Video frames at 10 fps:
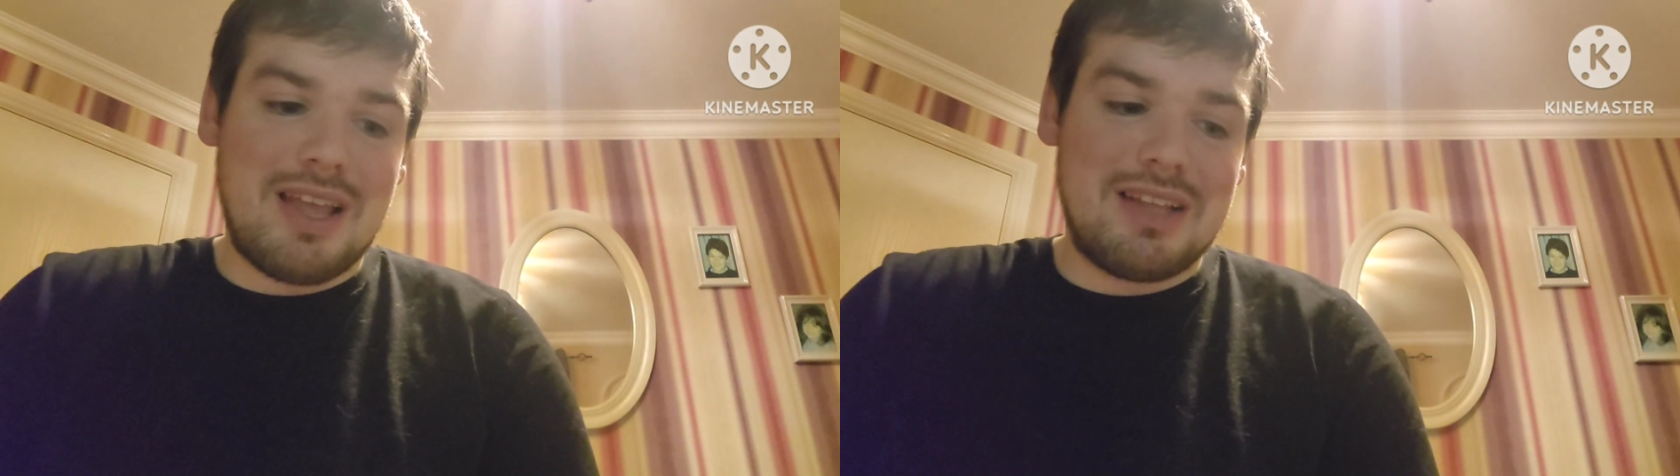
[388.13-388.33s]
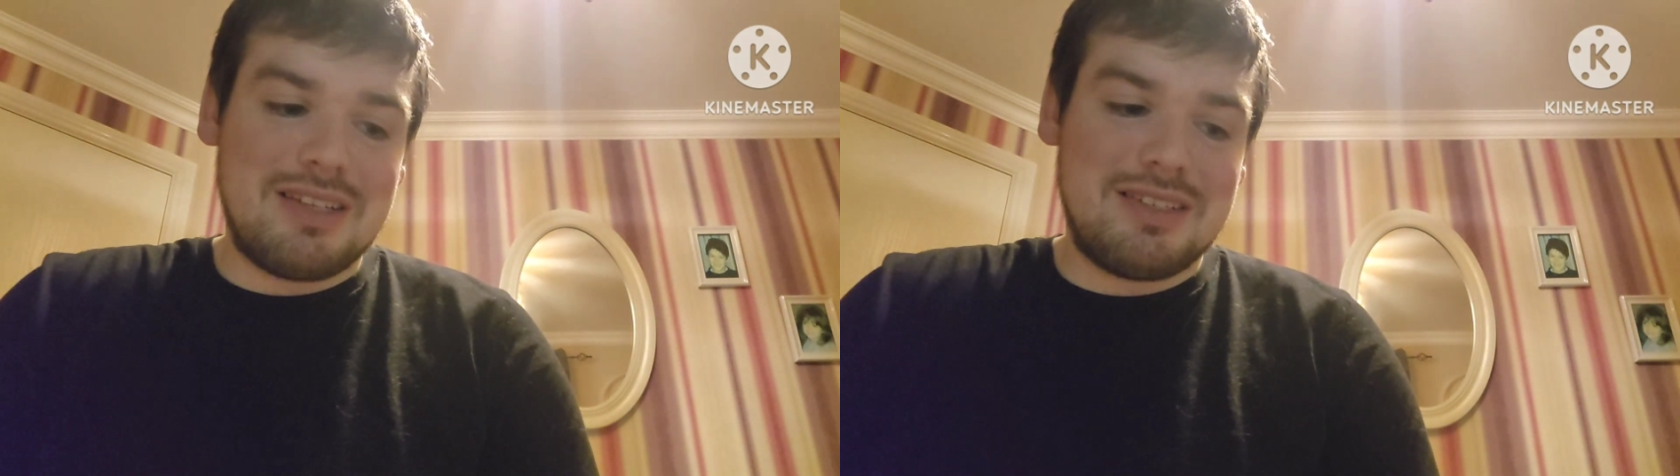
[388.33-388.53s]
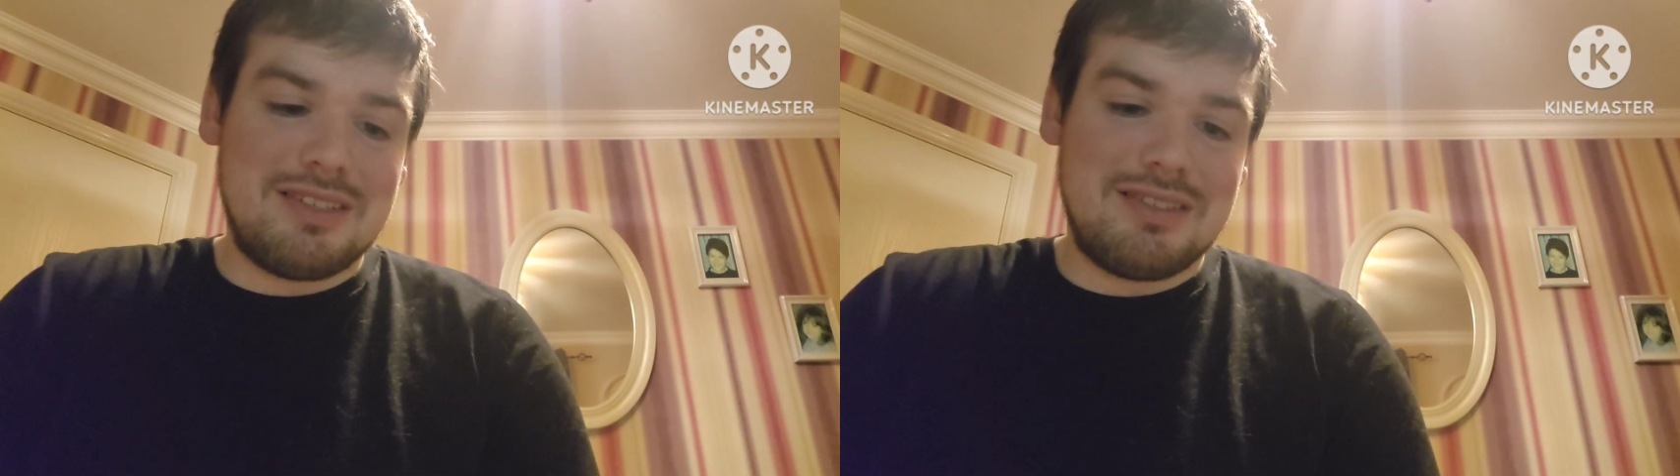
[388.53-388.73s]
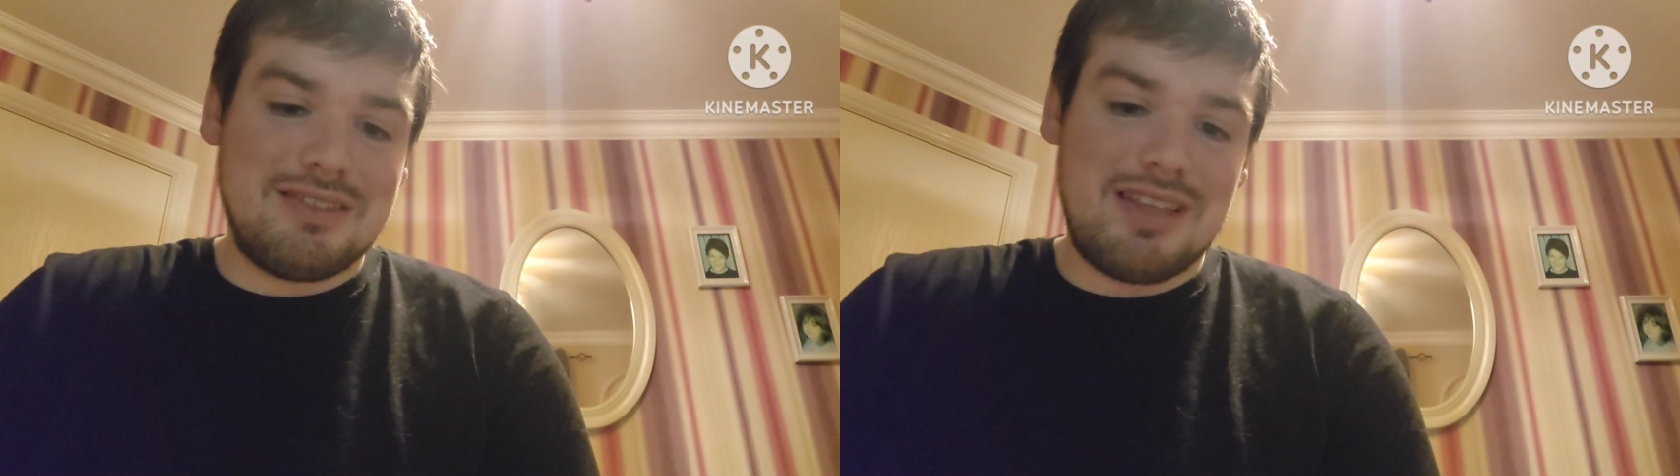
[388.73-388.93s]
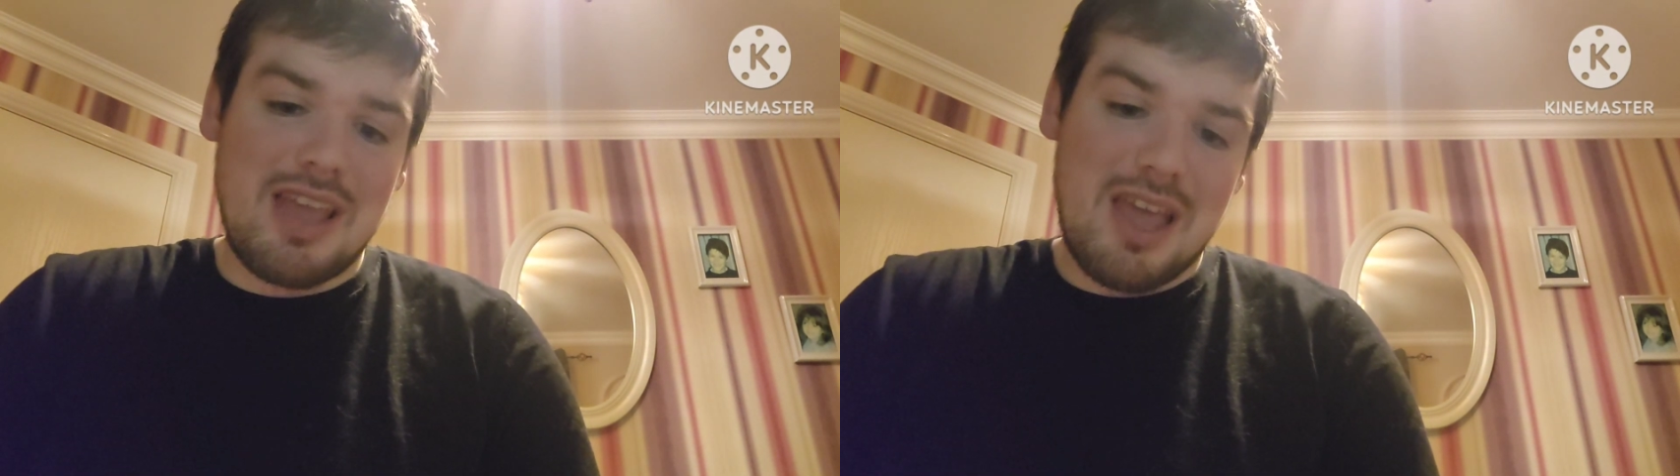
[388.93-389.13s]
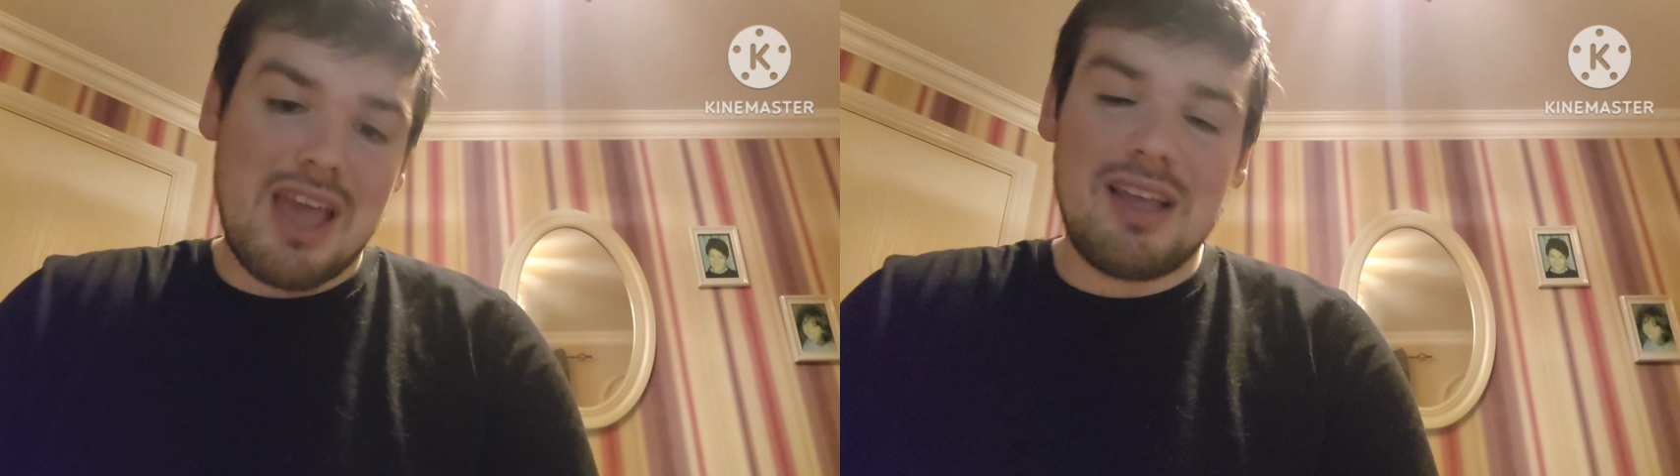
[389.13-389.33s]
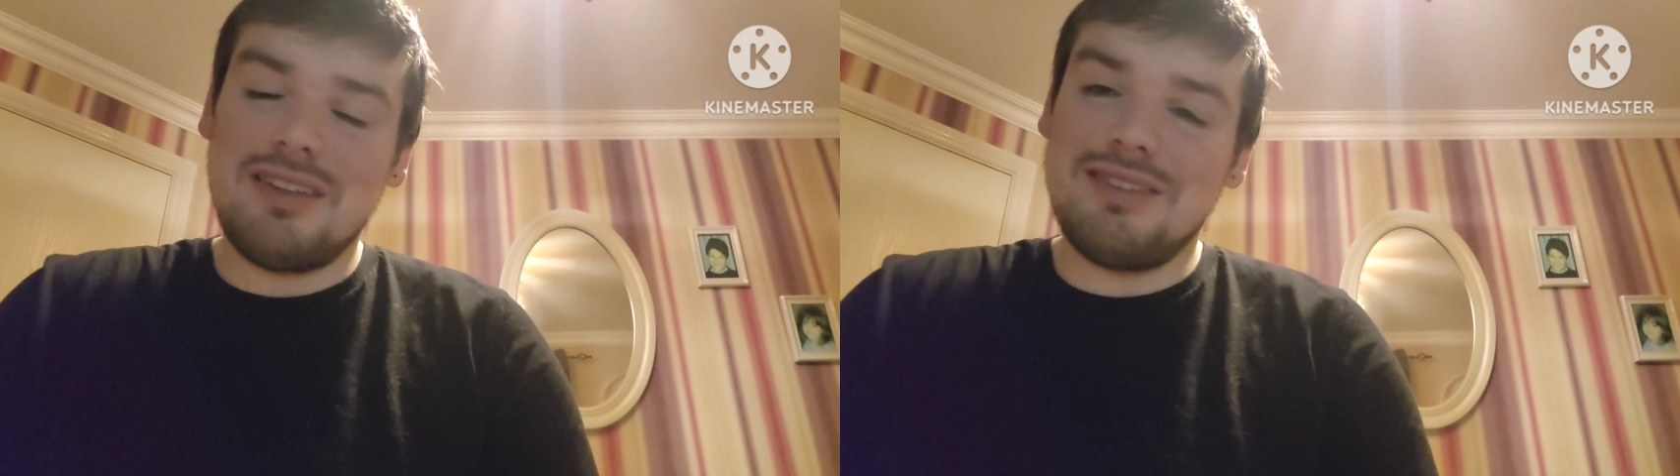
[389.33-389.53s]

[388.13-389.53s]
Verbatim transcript: and yeah,